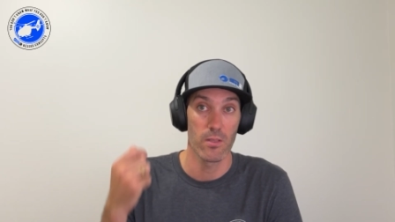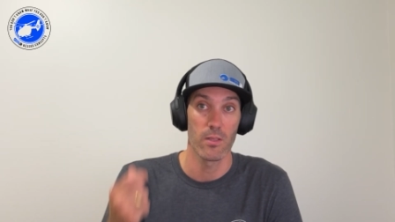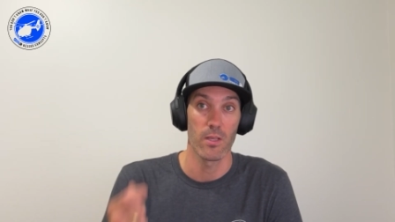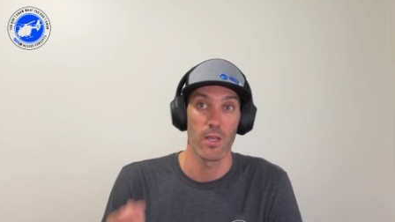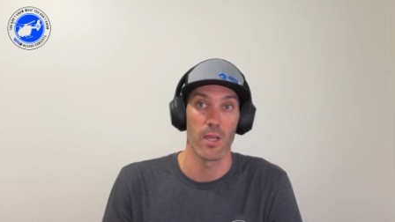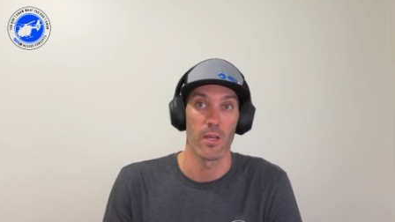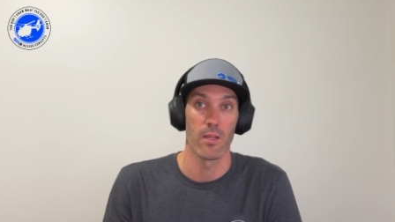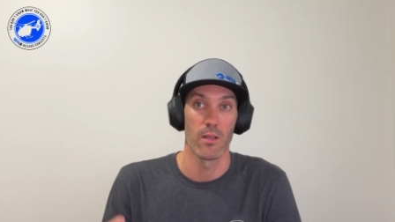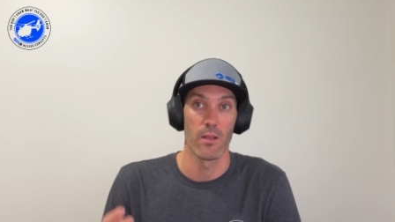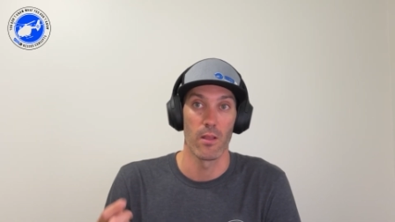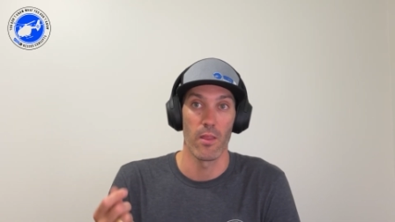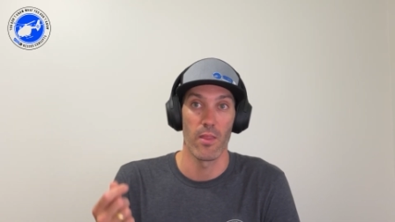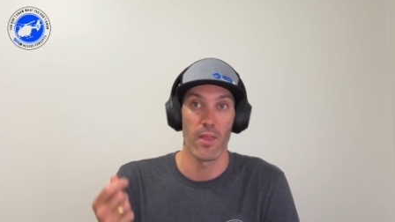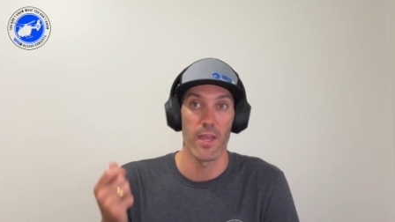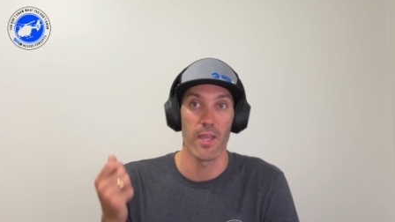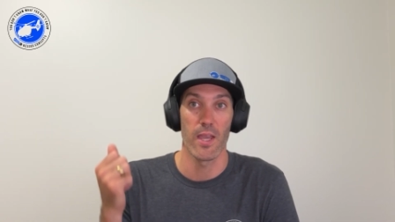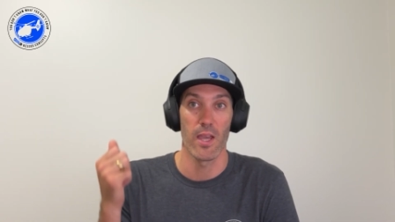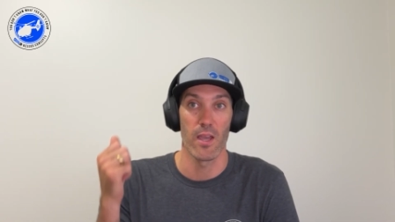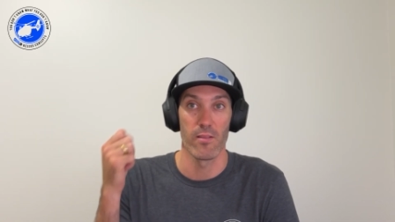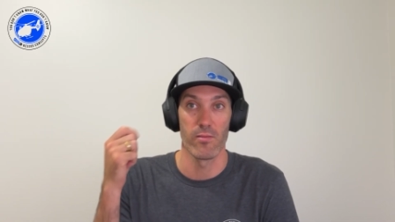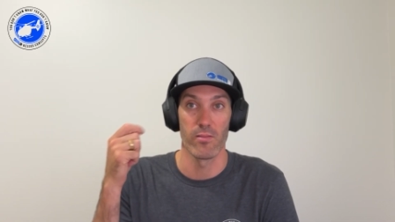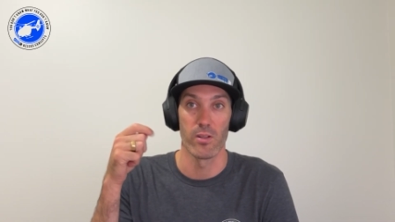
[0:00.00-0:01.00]
and they
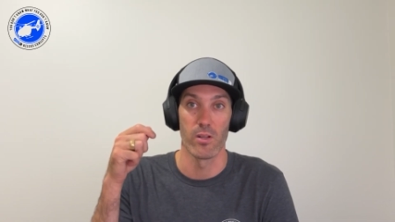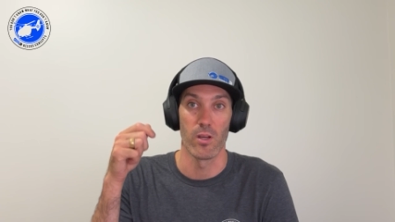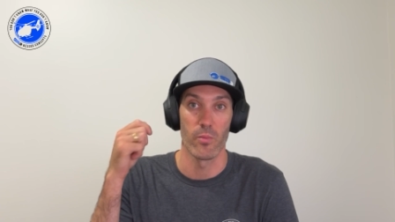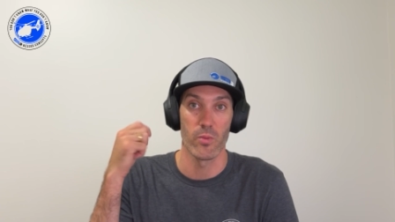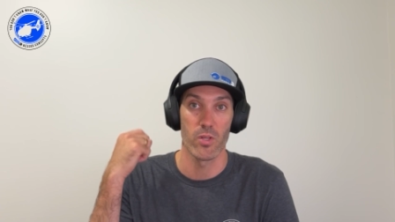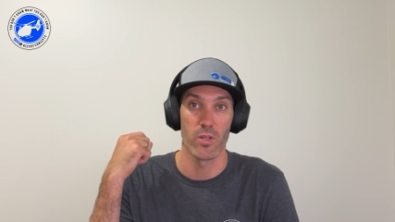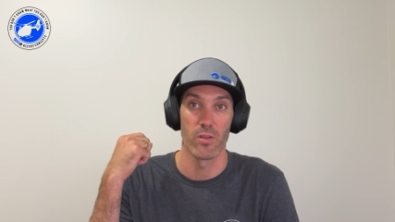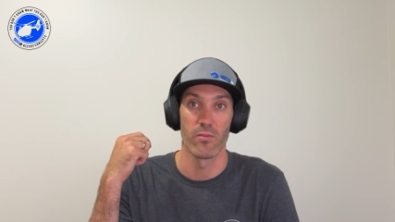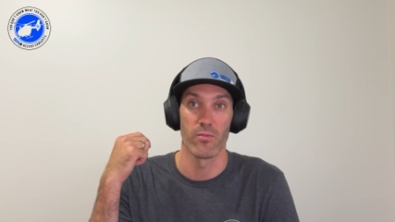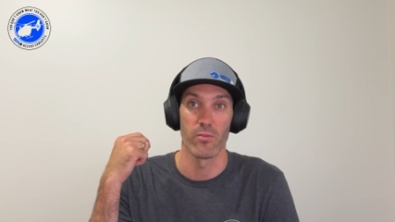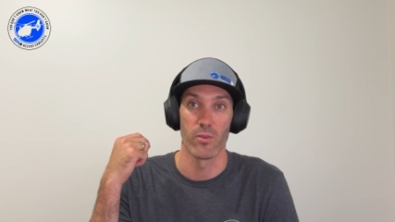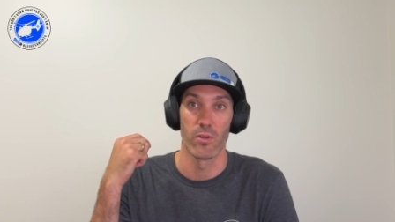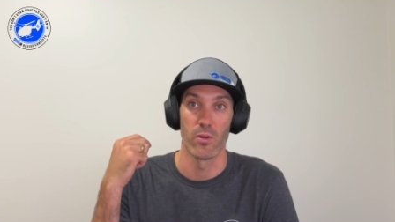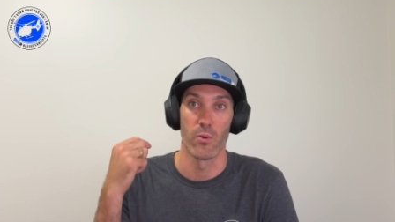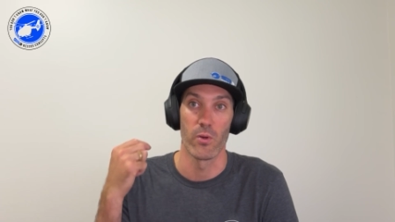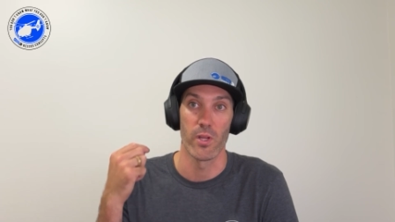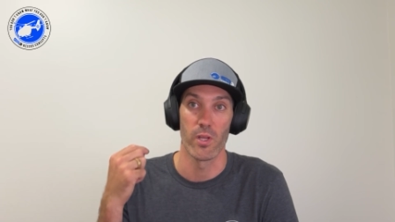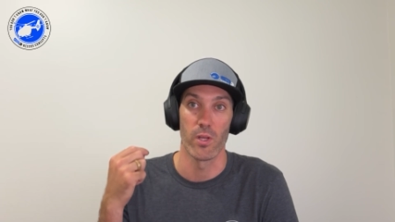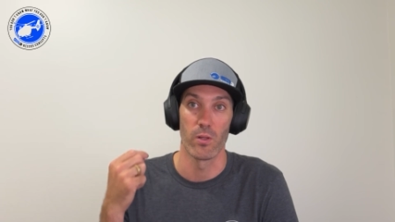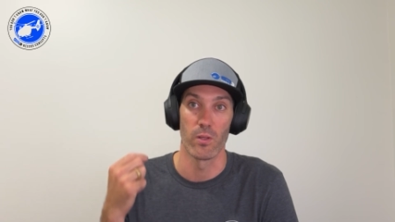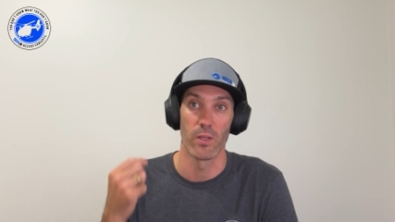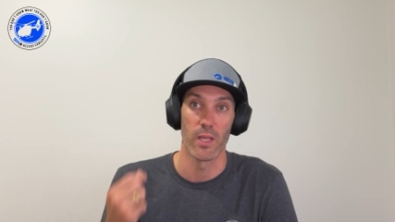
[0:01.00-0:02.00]
have an option for an
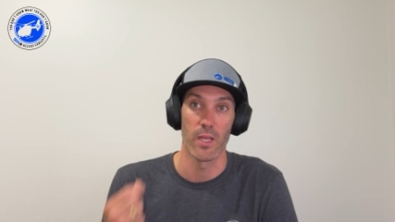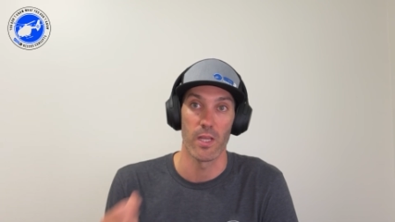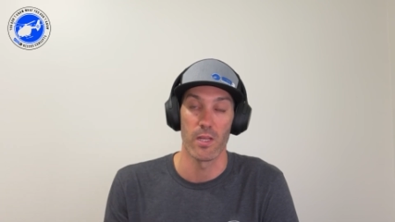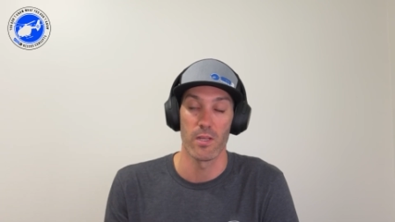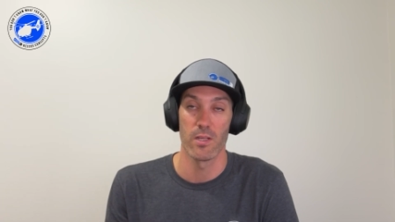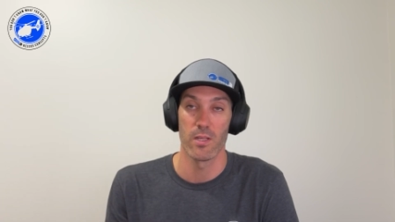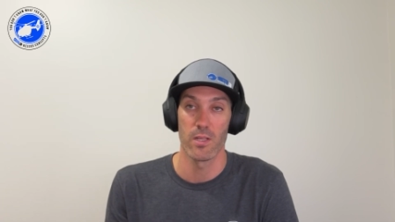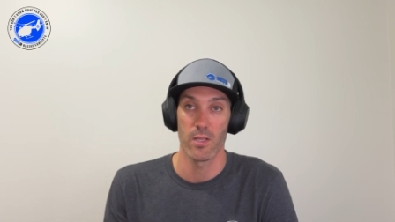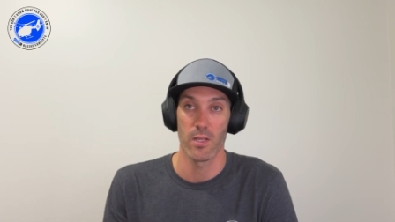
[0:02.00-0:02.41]
audio lead